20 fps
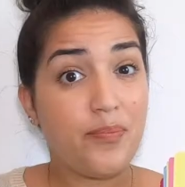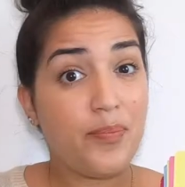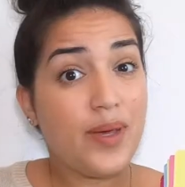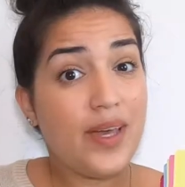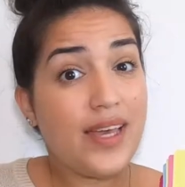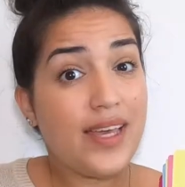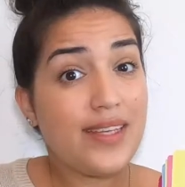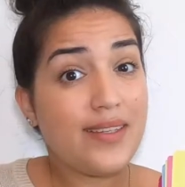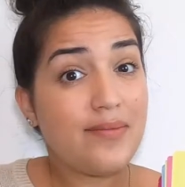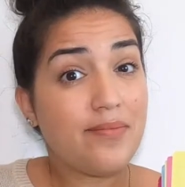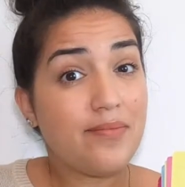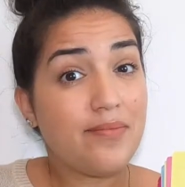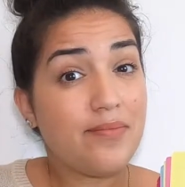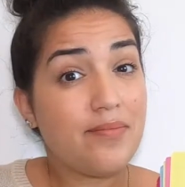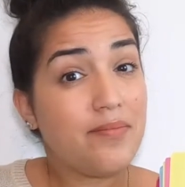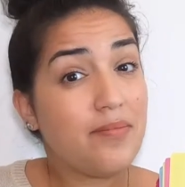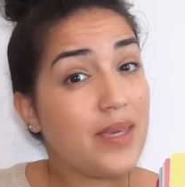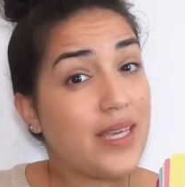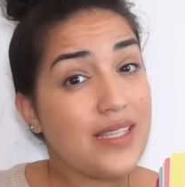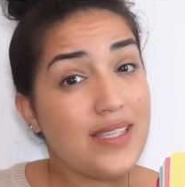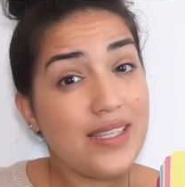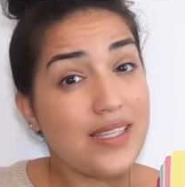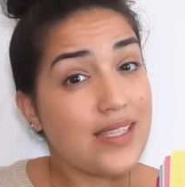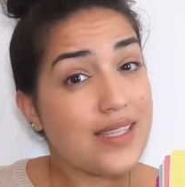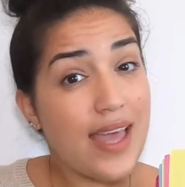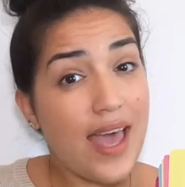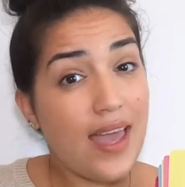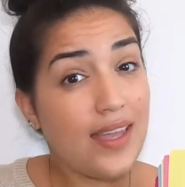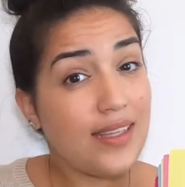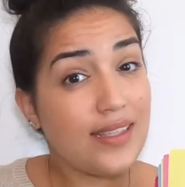But
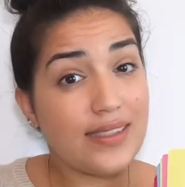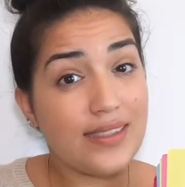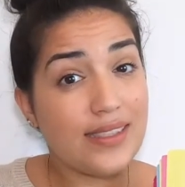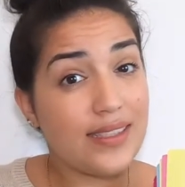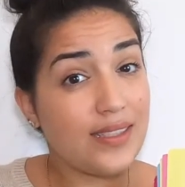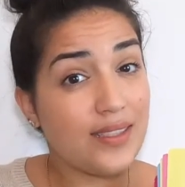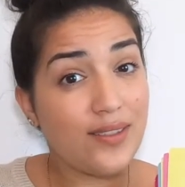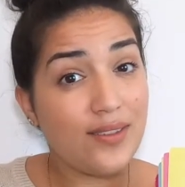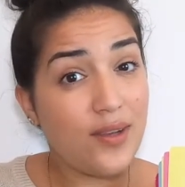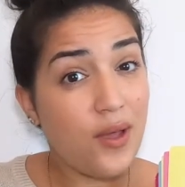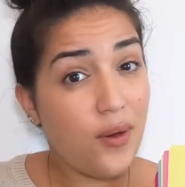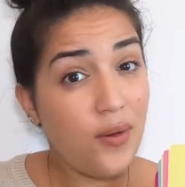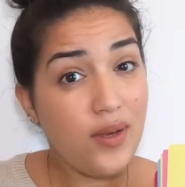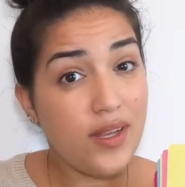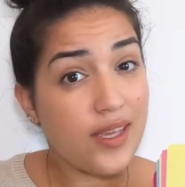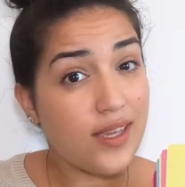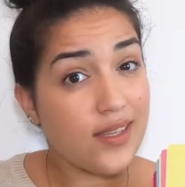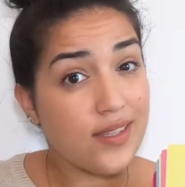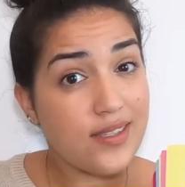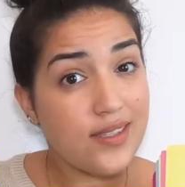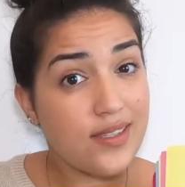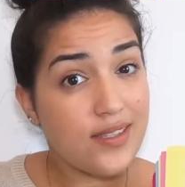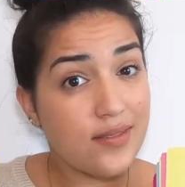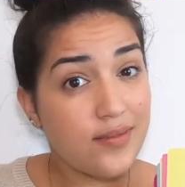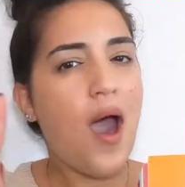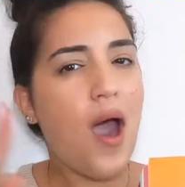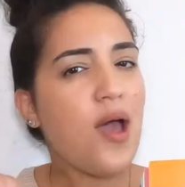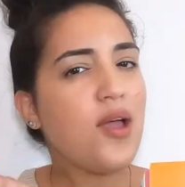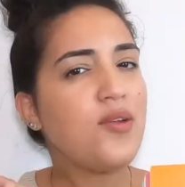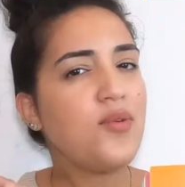Mrs. Honey didn't notice.
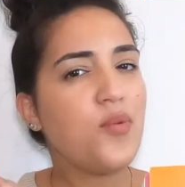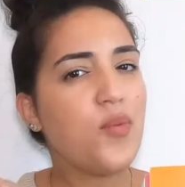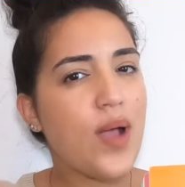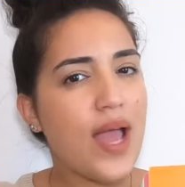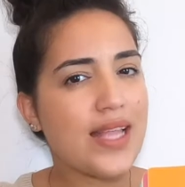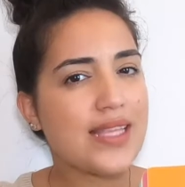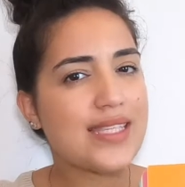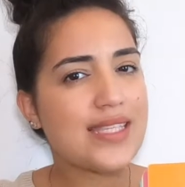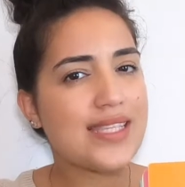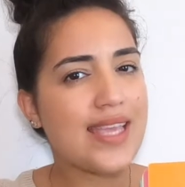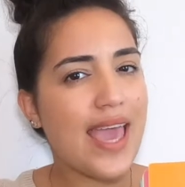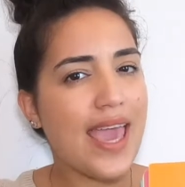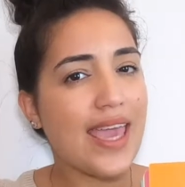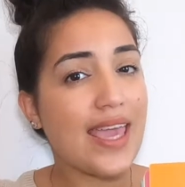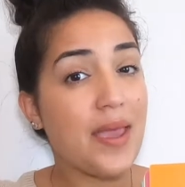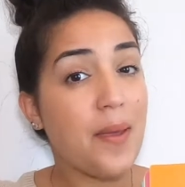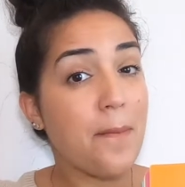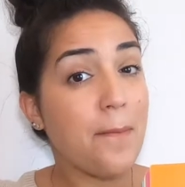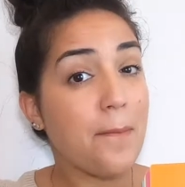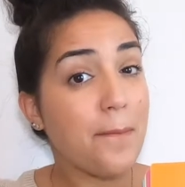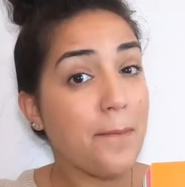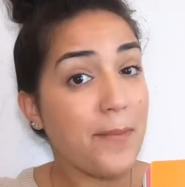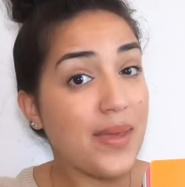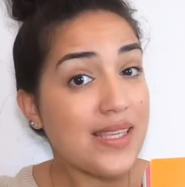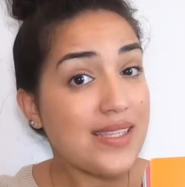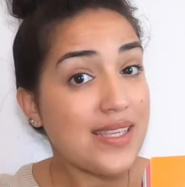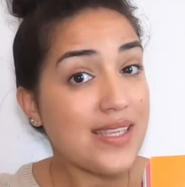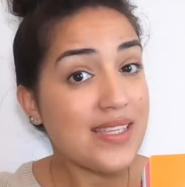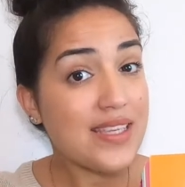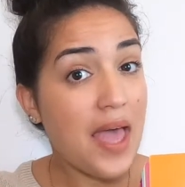On Wednesday,
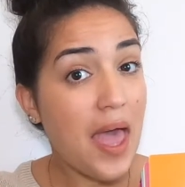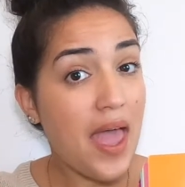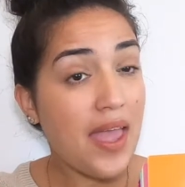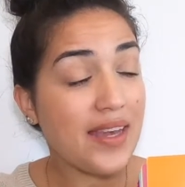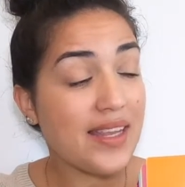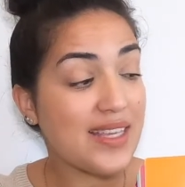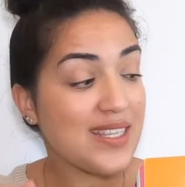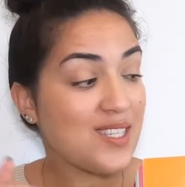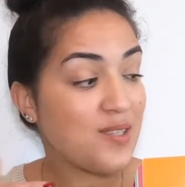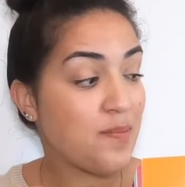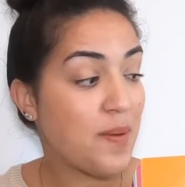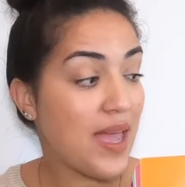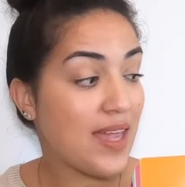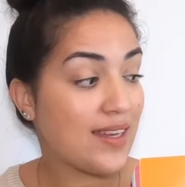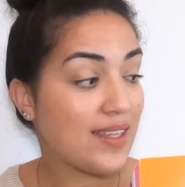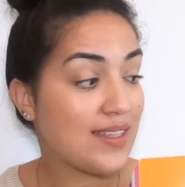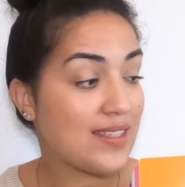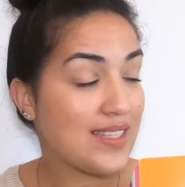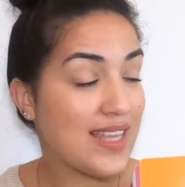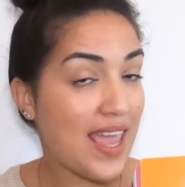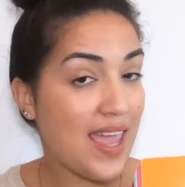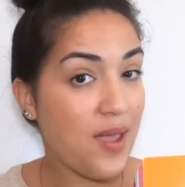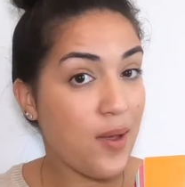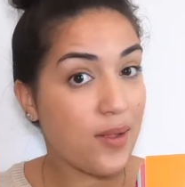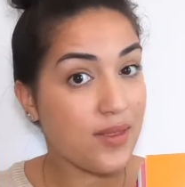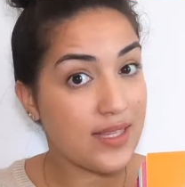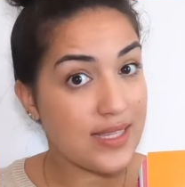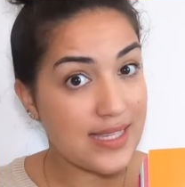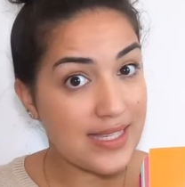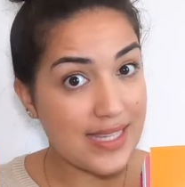Mrs. Honey spent a day
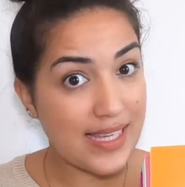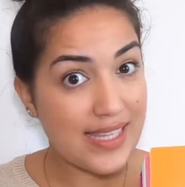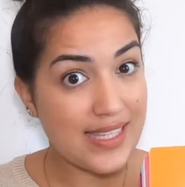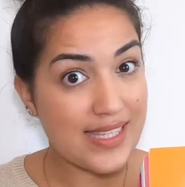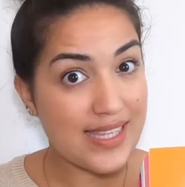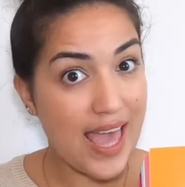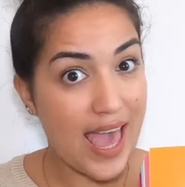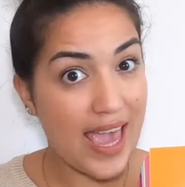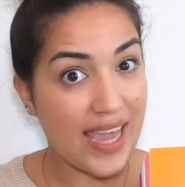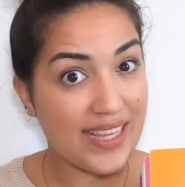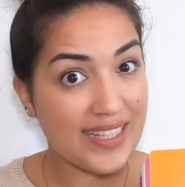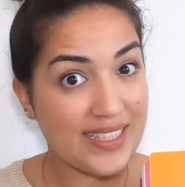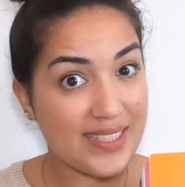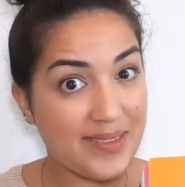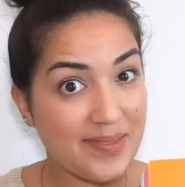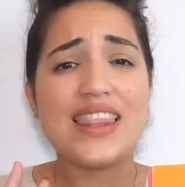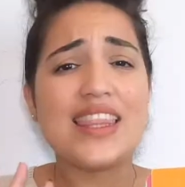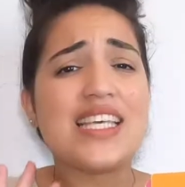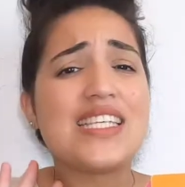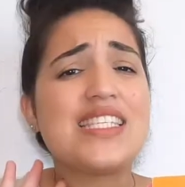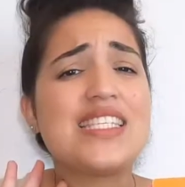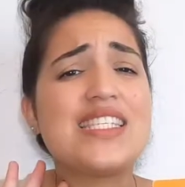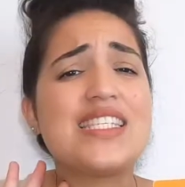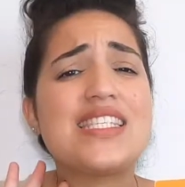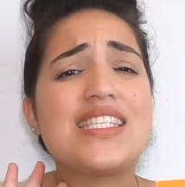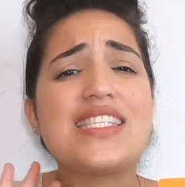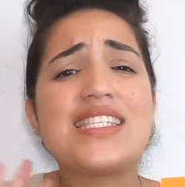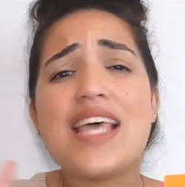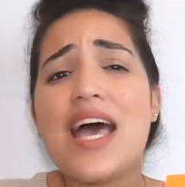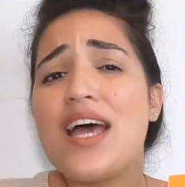on the seaside. The
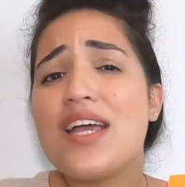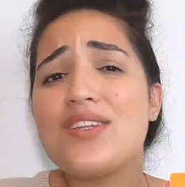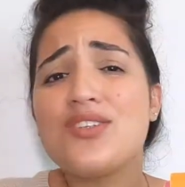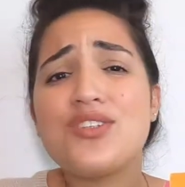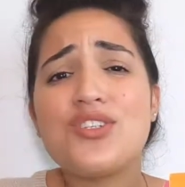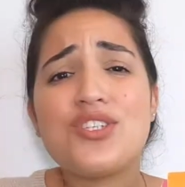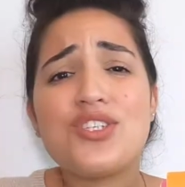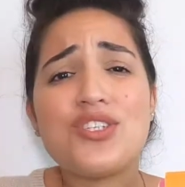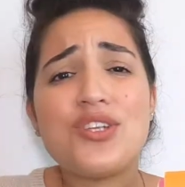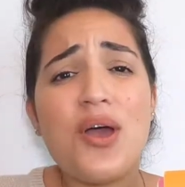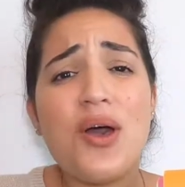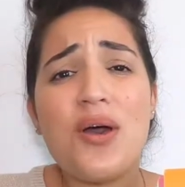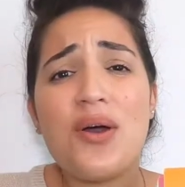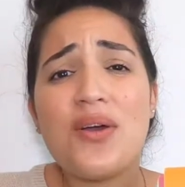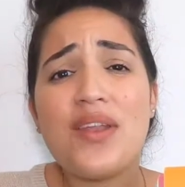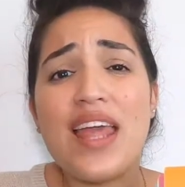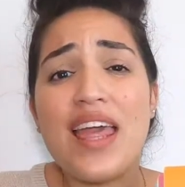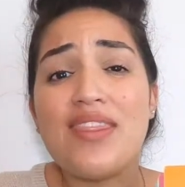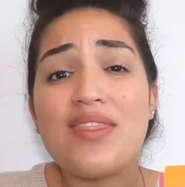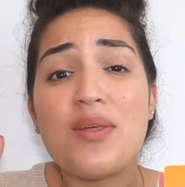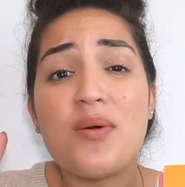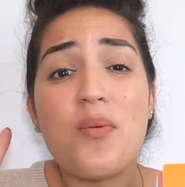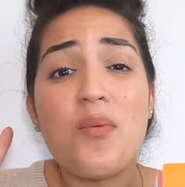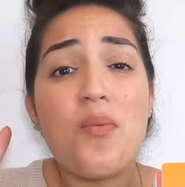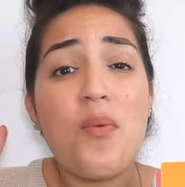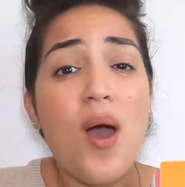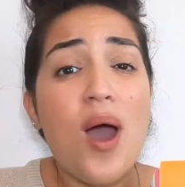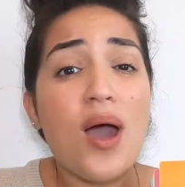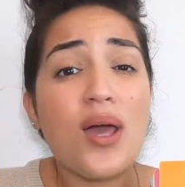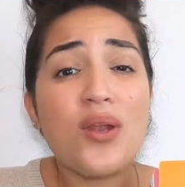sun shone and the
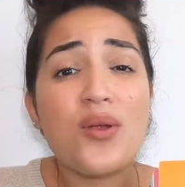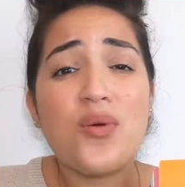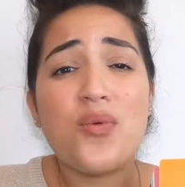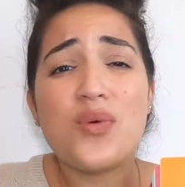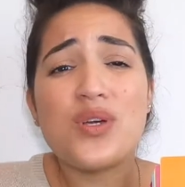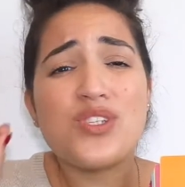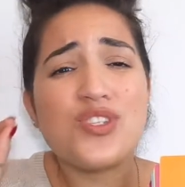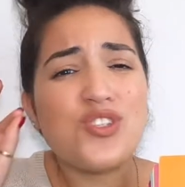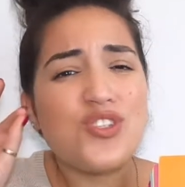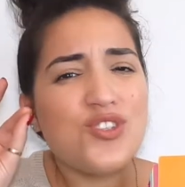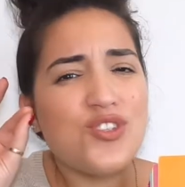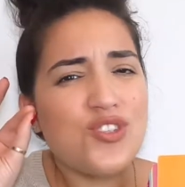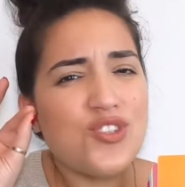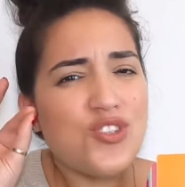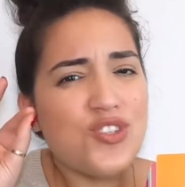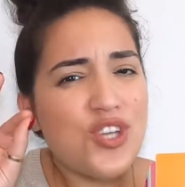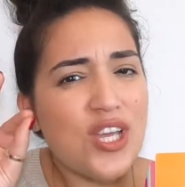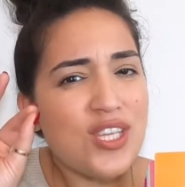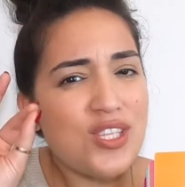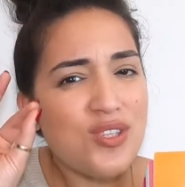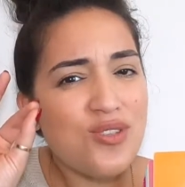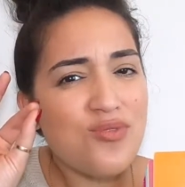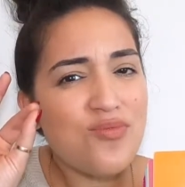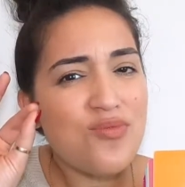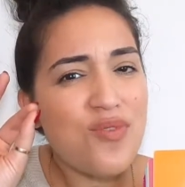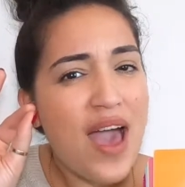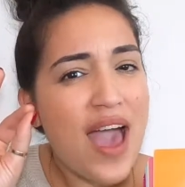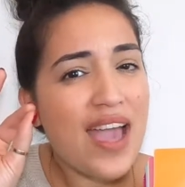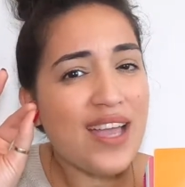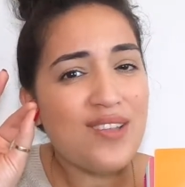water was just
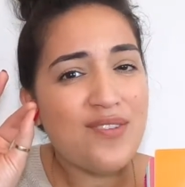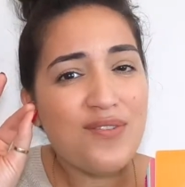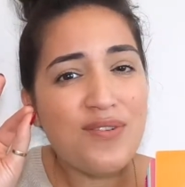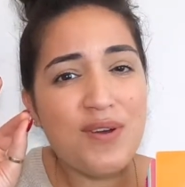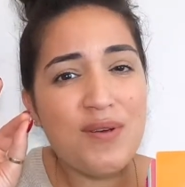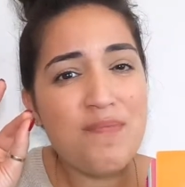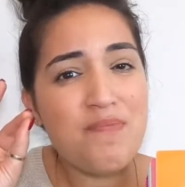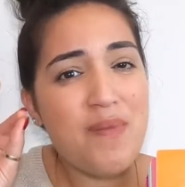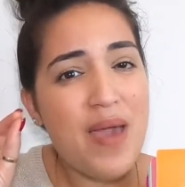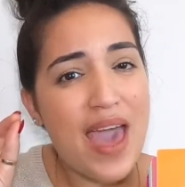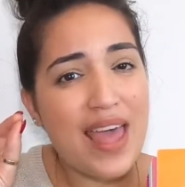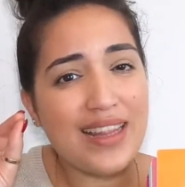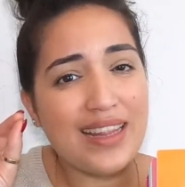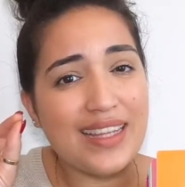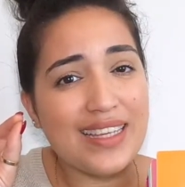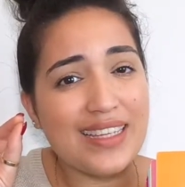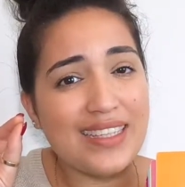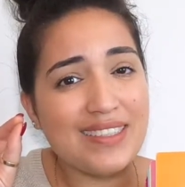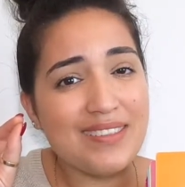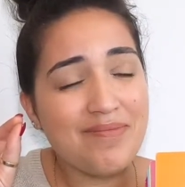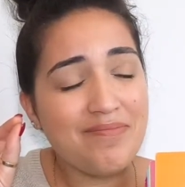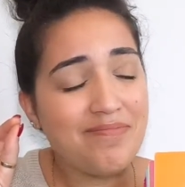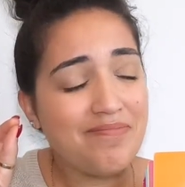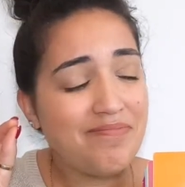right for paddling.